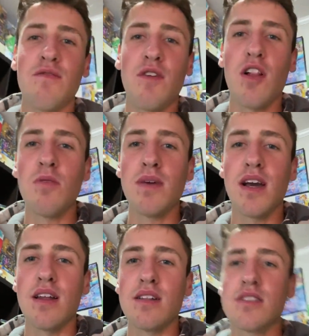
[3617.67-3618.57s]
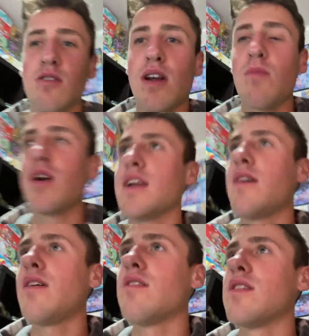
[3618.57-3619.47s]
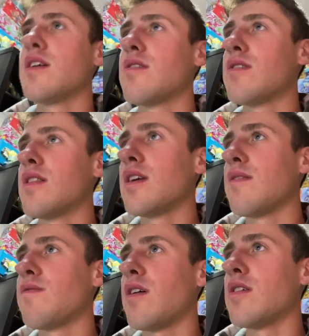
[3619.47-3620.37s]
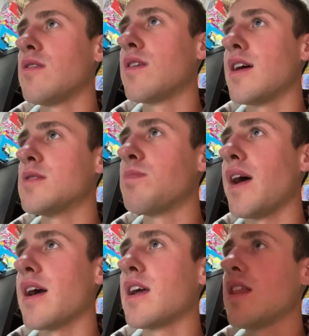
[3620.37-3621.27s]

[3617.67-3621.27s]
follow me on Instagram right now, I'll literally follow you guys back.